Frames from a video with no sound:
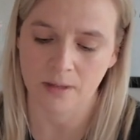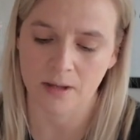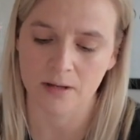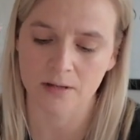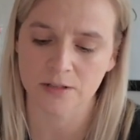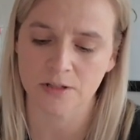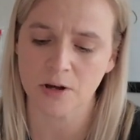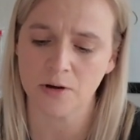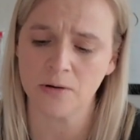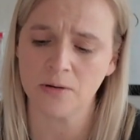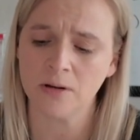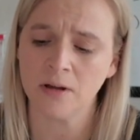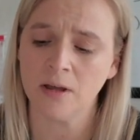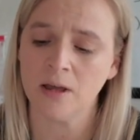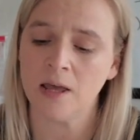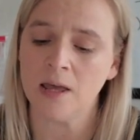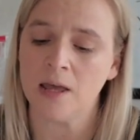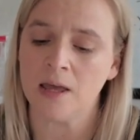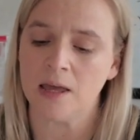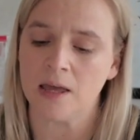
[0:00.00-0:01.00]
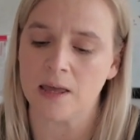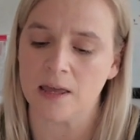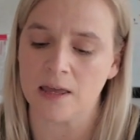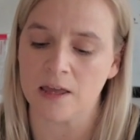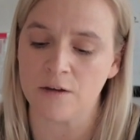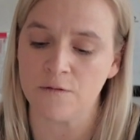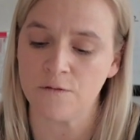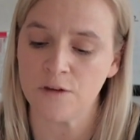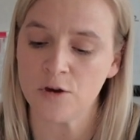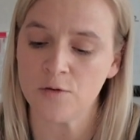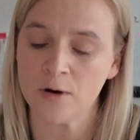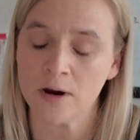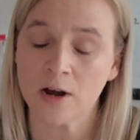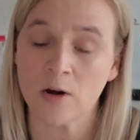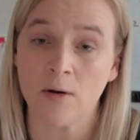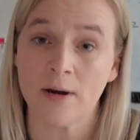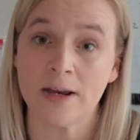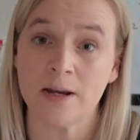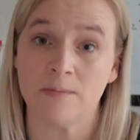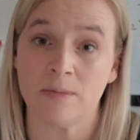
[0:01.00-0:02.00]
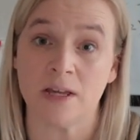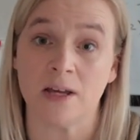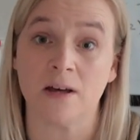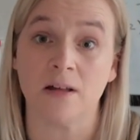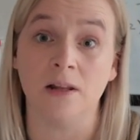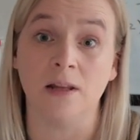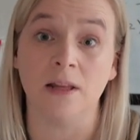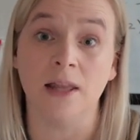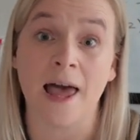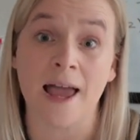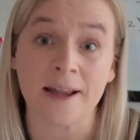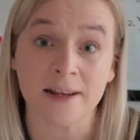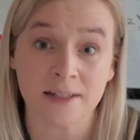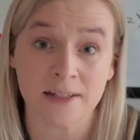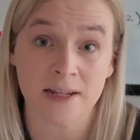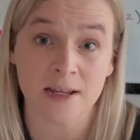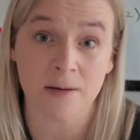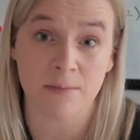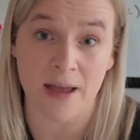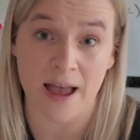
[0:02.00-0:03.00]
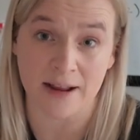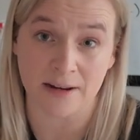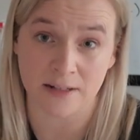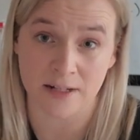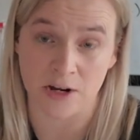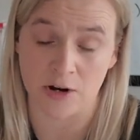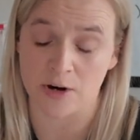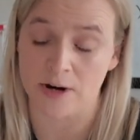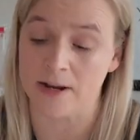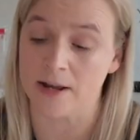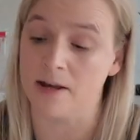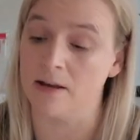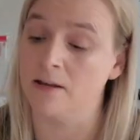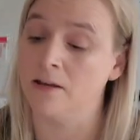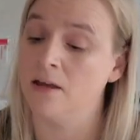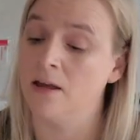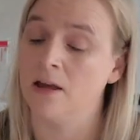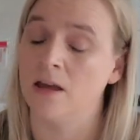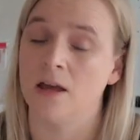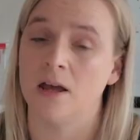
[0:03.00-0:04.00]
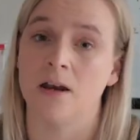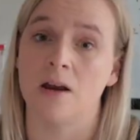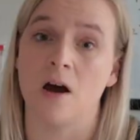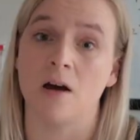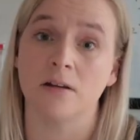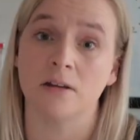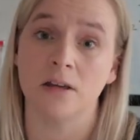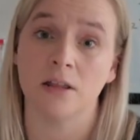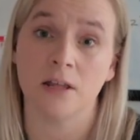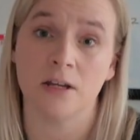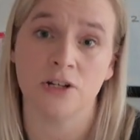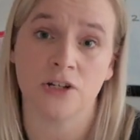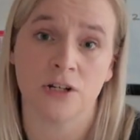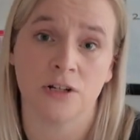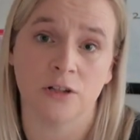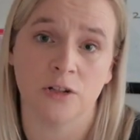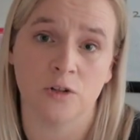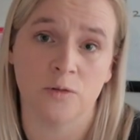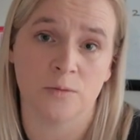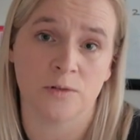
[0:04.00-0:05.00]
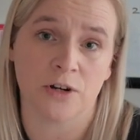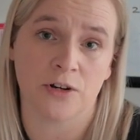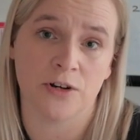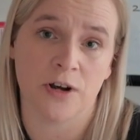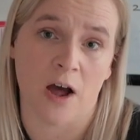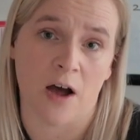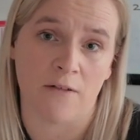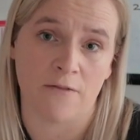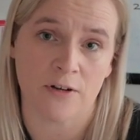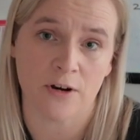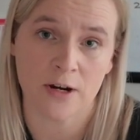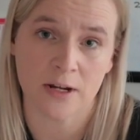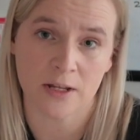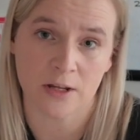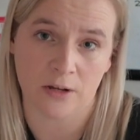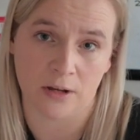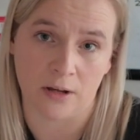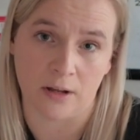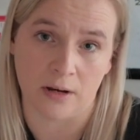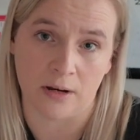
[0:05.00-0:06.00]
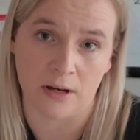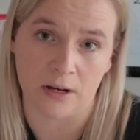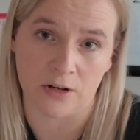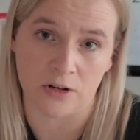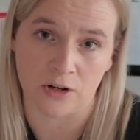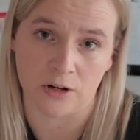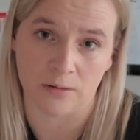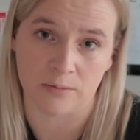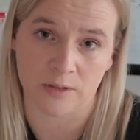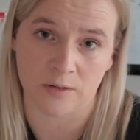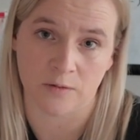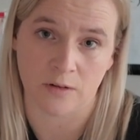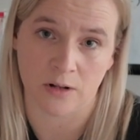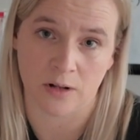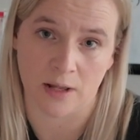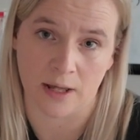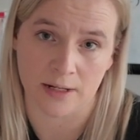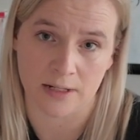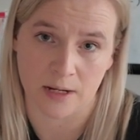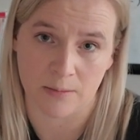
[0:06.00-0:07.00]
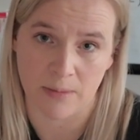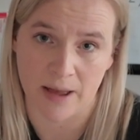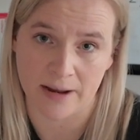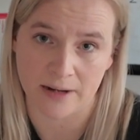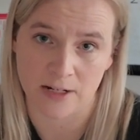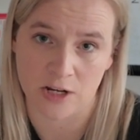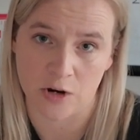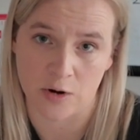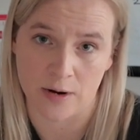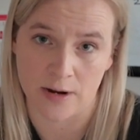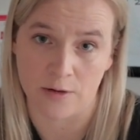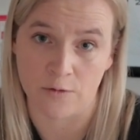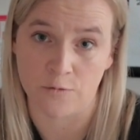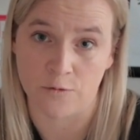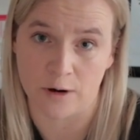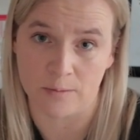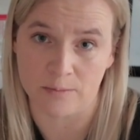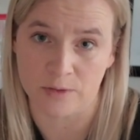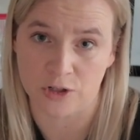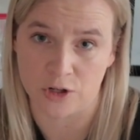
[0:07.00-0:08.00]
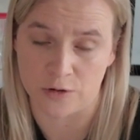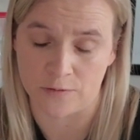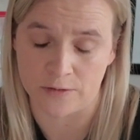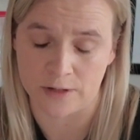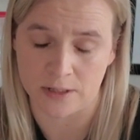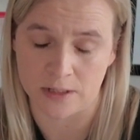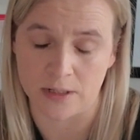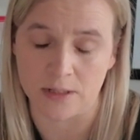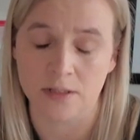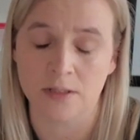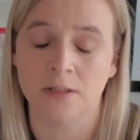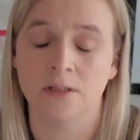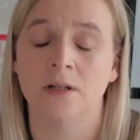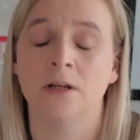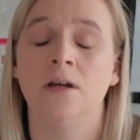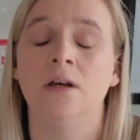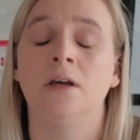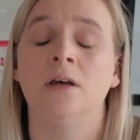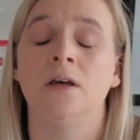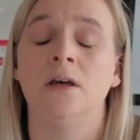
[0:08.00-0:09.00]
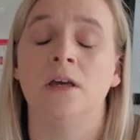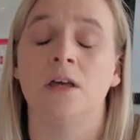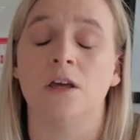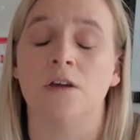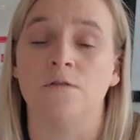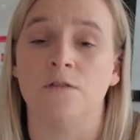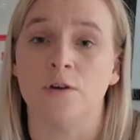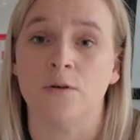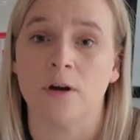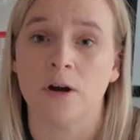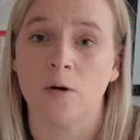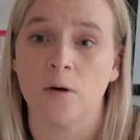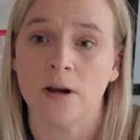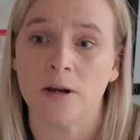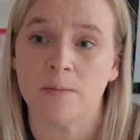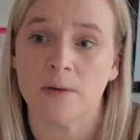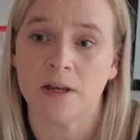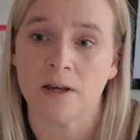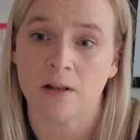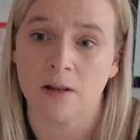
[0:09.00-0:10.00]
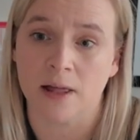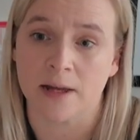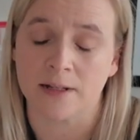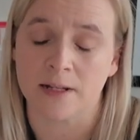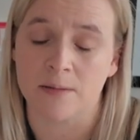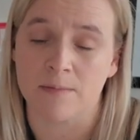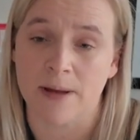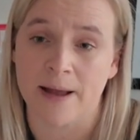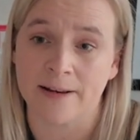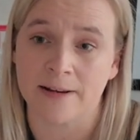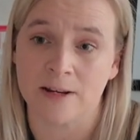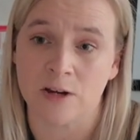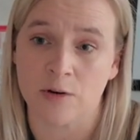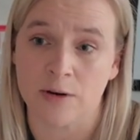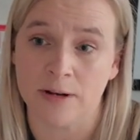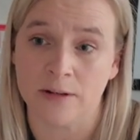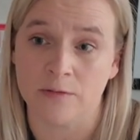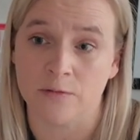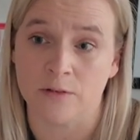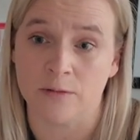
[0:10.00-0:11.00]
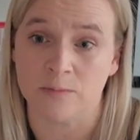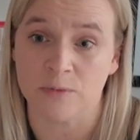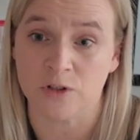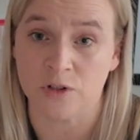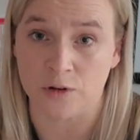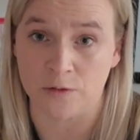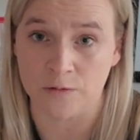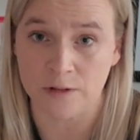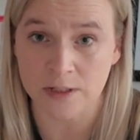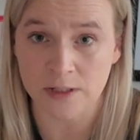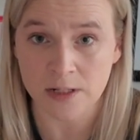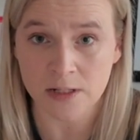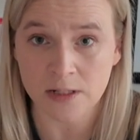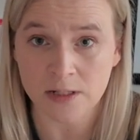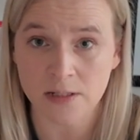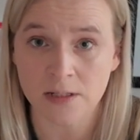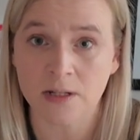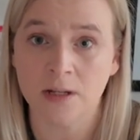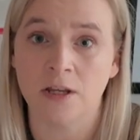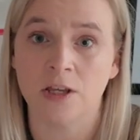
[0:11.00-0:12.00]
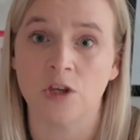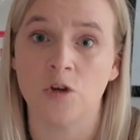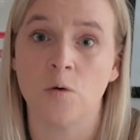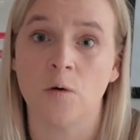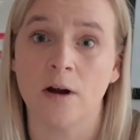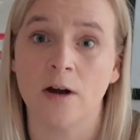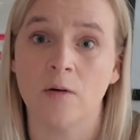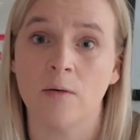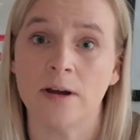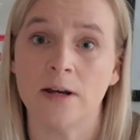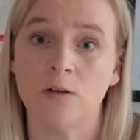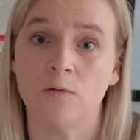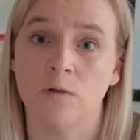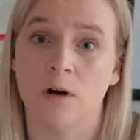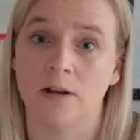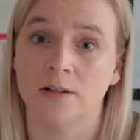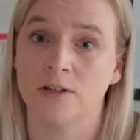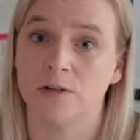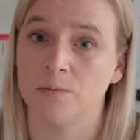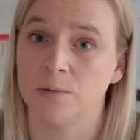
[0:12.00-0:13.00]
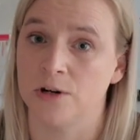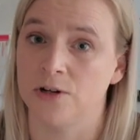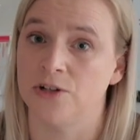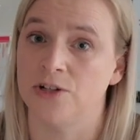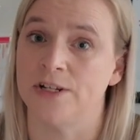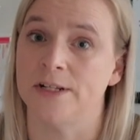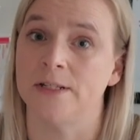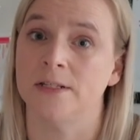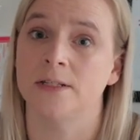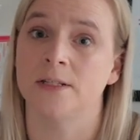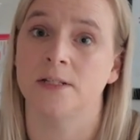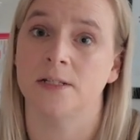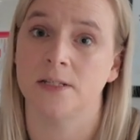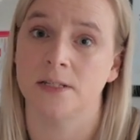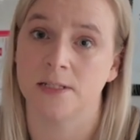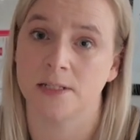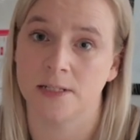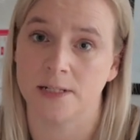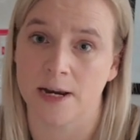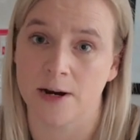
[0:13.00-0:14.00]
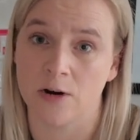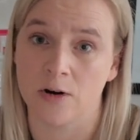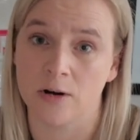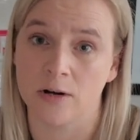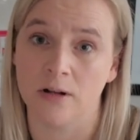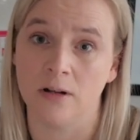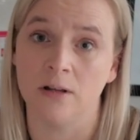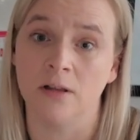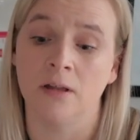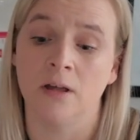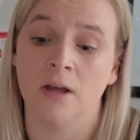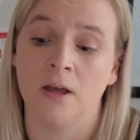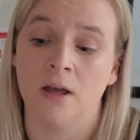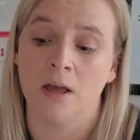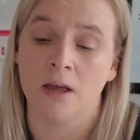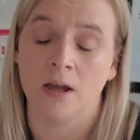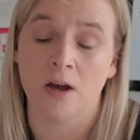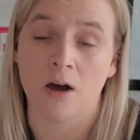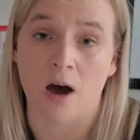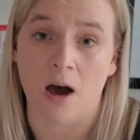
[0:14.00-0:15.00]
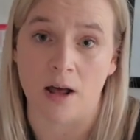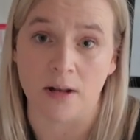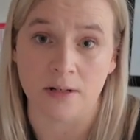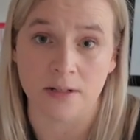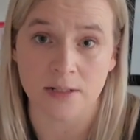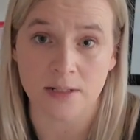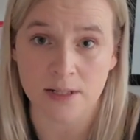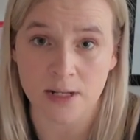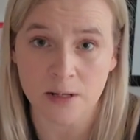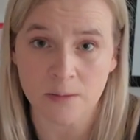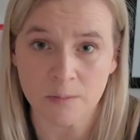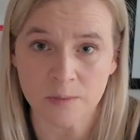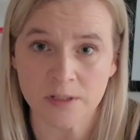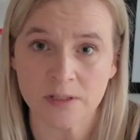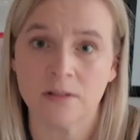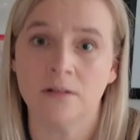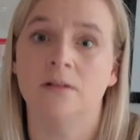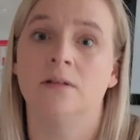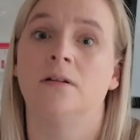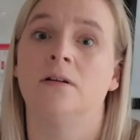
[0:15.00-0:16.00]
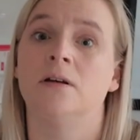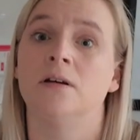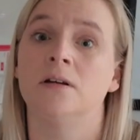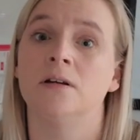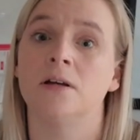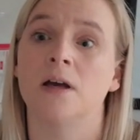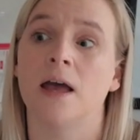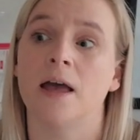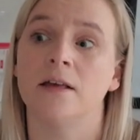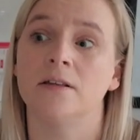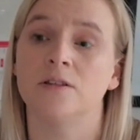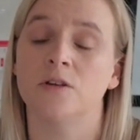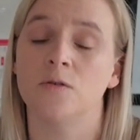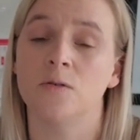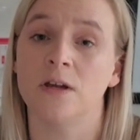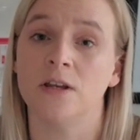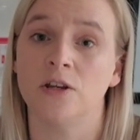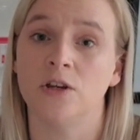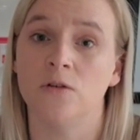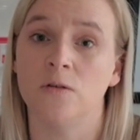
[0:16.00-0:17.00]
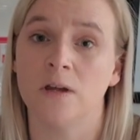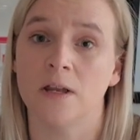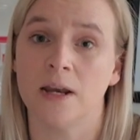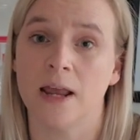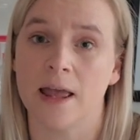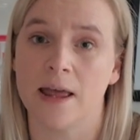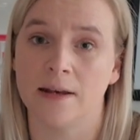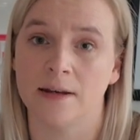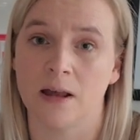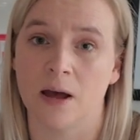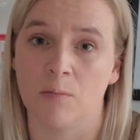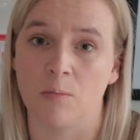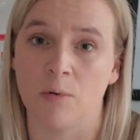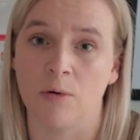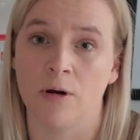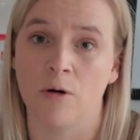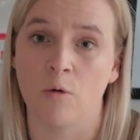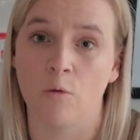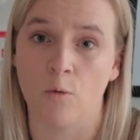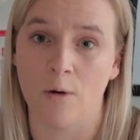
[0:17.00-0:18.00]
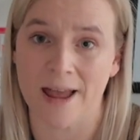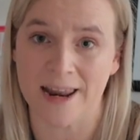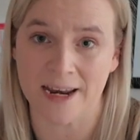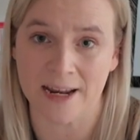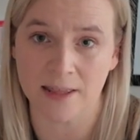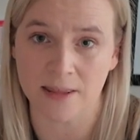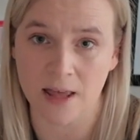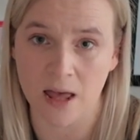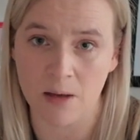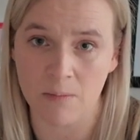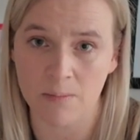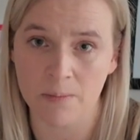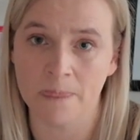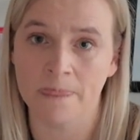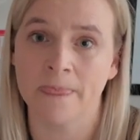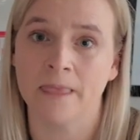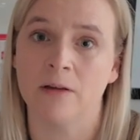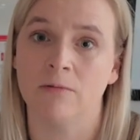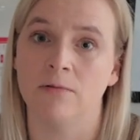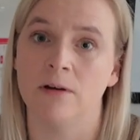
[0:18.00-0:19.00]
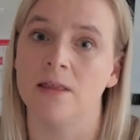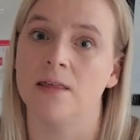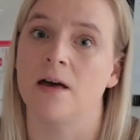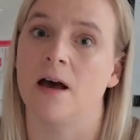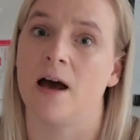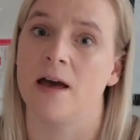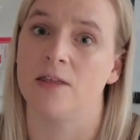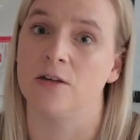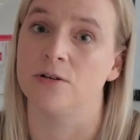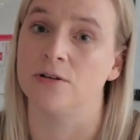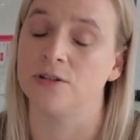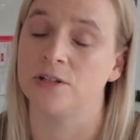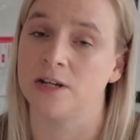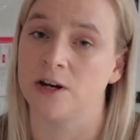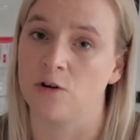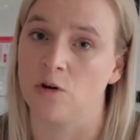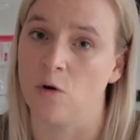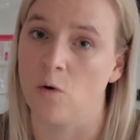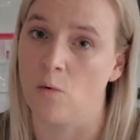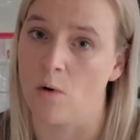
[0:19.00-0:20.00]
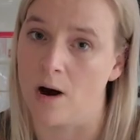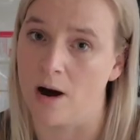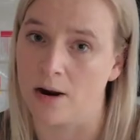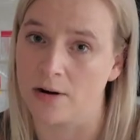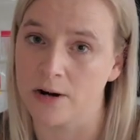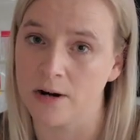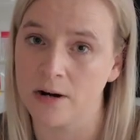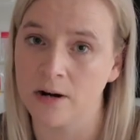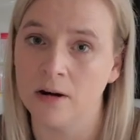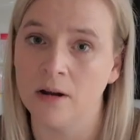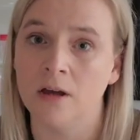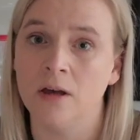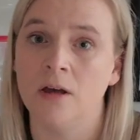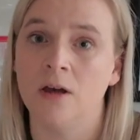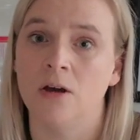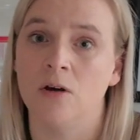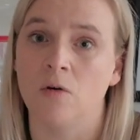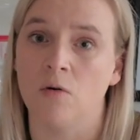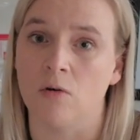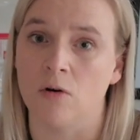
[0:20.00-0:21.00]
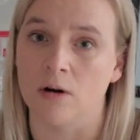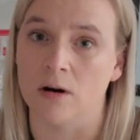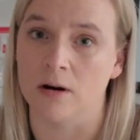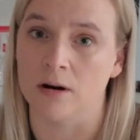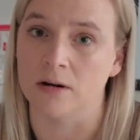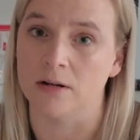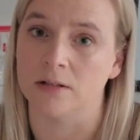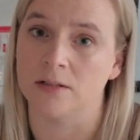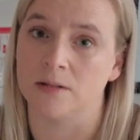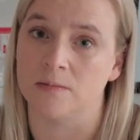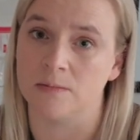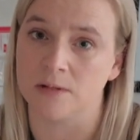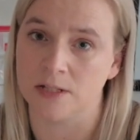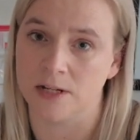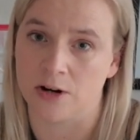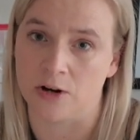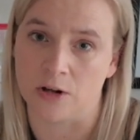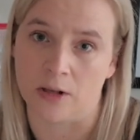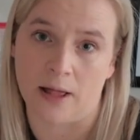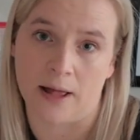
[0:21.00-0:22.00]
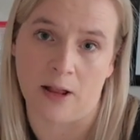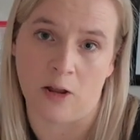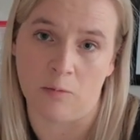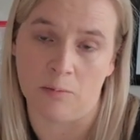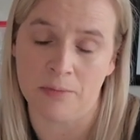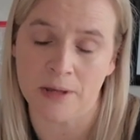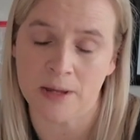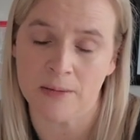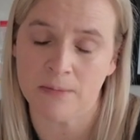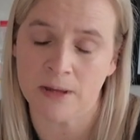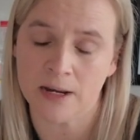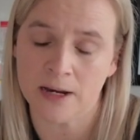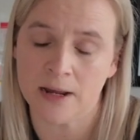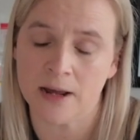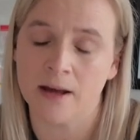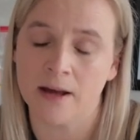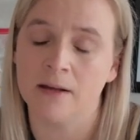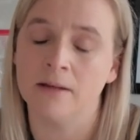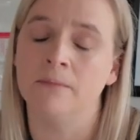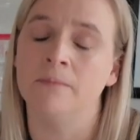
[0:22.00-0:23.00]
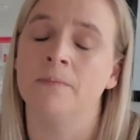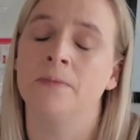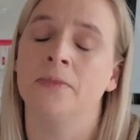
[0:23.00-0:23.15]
So if you are going to be collecting bacteria, inoculation loops are not very good in terms of collecting bacteria from surfaces. If you are going to be collecting bacteria from surfaces, you are going to want to purchase sterile cotton tips so that you can end up wetting them with either sterile water or some sterile LB media,